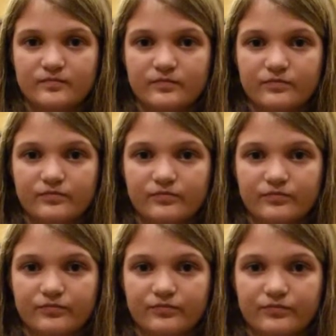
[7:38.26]

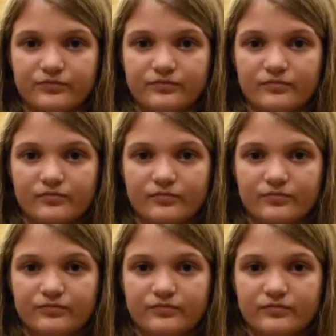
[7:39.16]

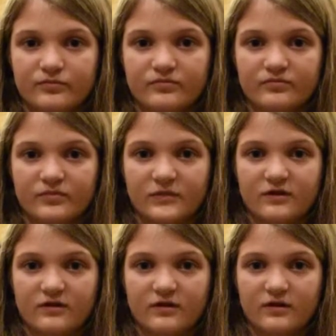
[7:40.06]

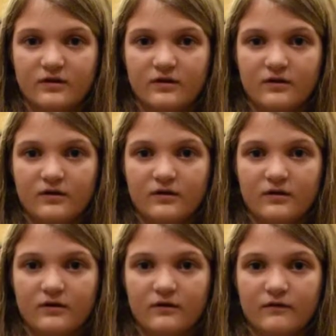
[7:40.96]

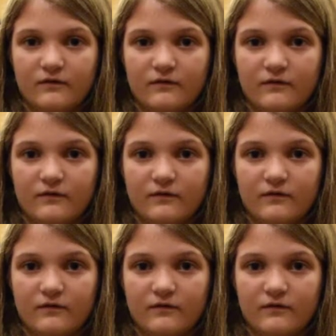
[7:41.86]
Nothing is said.